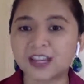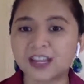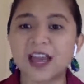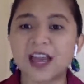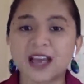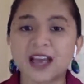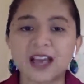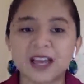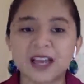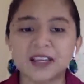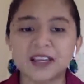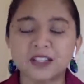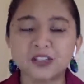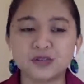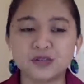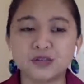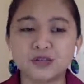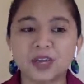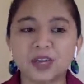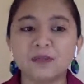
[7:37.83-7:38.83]
to
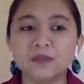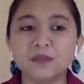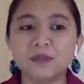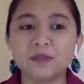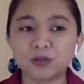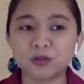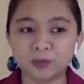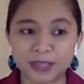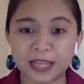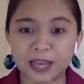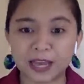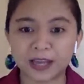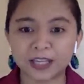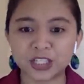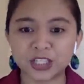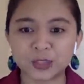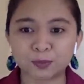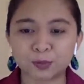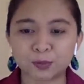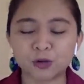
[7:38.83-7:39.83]
immobilize
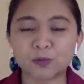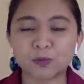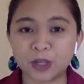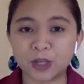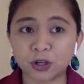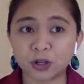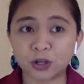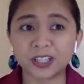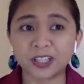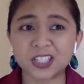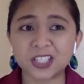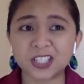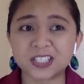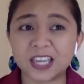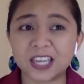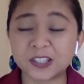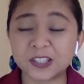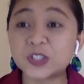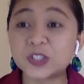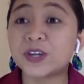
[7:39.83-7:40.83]
probiotics in
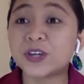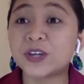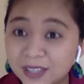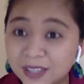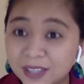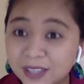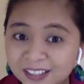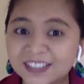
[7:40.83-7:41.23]
soy milk.